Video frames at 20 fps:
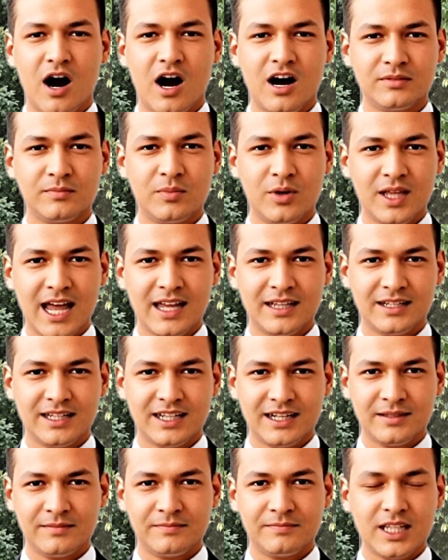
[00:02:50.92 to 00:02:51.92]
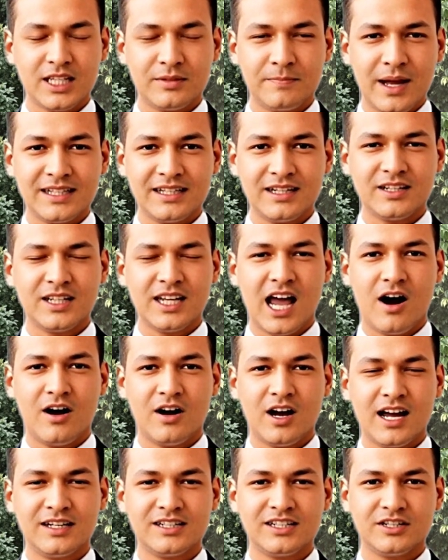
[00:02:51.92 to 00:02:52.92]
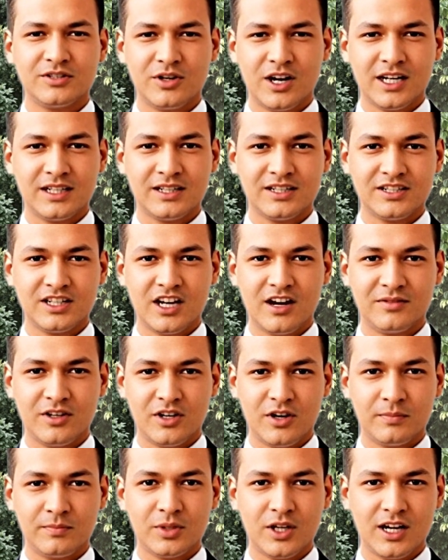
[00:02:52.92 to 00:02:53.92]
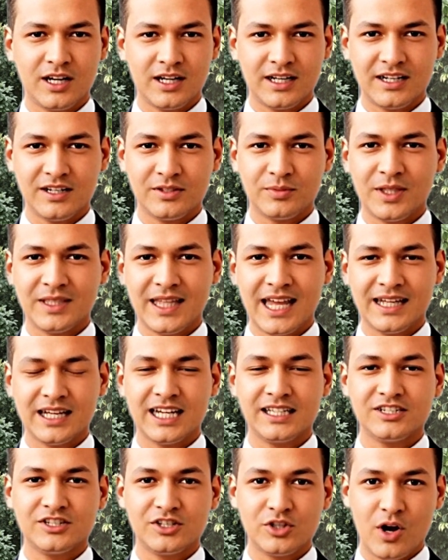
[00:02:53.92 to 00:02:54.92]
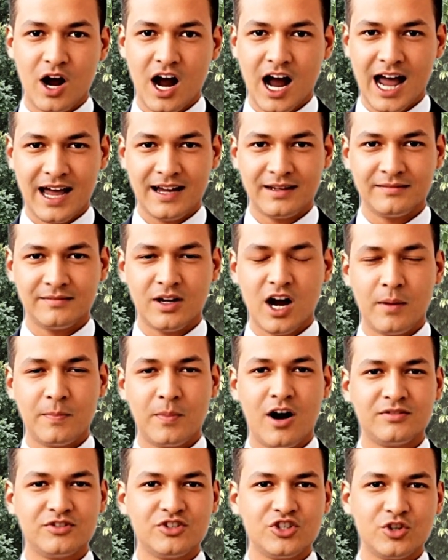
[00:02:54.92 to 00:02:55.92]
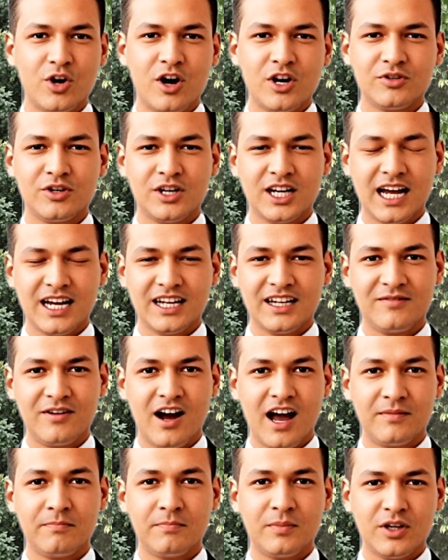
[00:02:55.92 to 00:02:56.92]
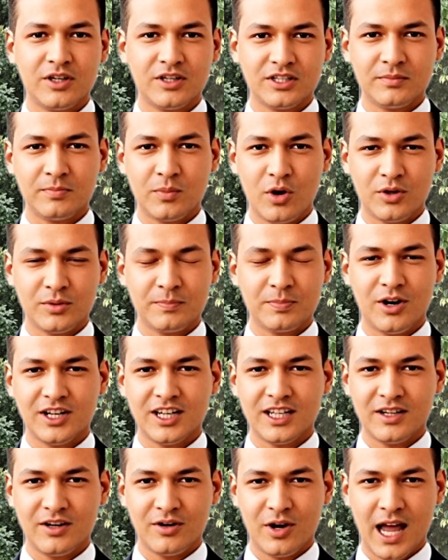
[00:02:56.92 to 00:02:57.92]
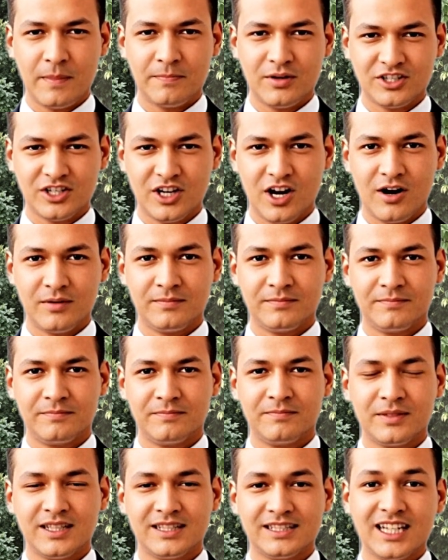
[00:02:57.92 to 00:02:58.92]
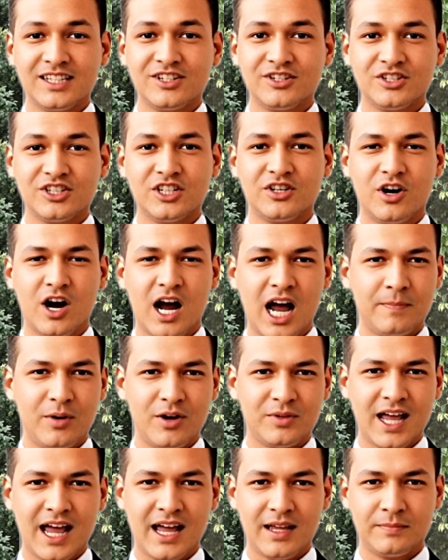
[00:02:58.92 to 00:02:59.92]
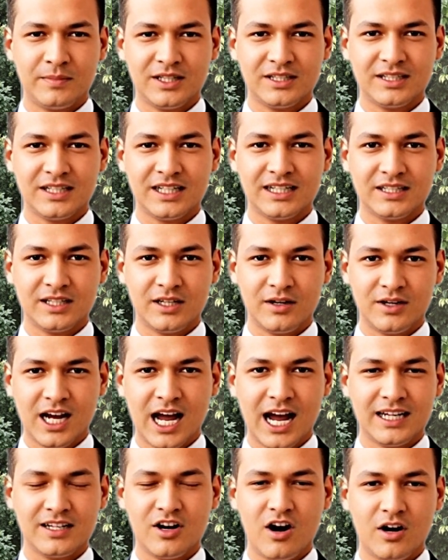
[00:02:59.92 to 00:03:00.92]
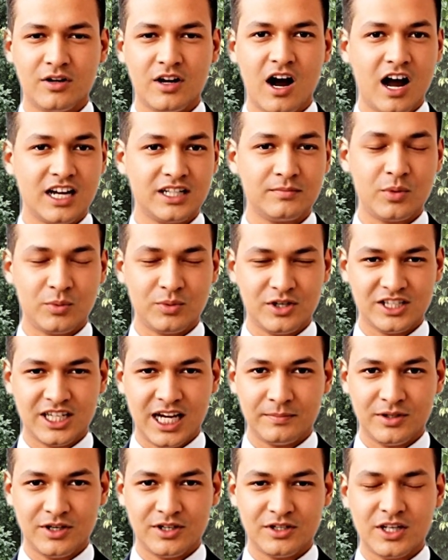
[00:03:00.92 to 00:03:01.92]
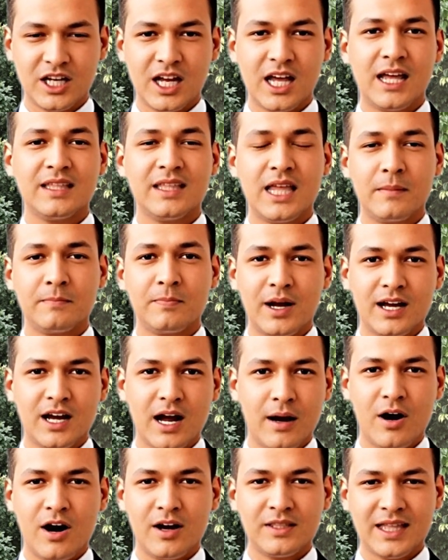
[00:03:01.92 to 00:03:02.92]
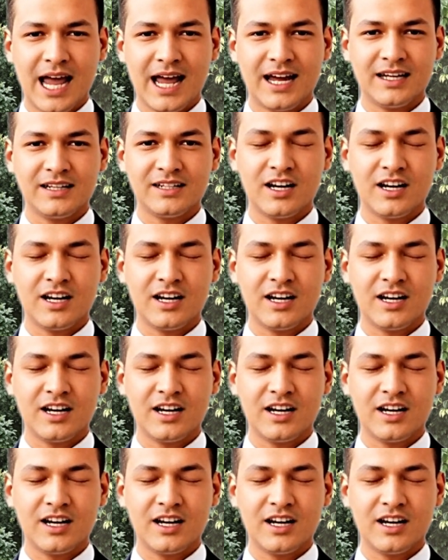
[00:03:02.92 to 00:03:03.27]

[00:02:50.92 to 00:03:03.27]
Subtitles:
osmolality. It's basically how concentrated the stuff in your blood is when that gets too high, above 295 milliosmoles per kilogram or so. Sensors in your hypothalamus, these little guys called osmoreceptors, they pick up on that and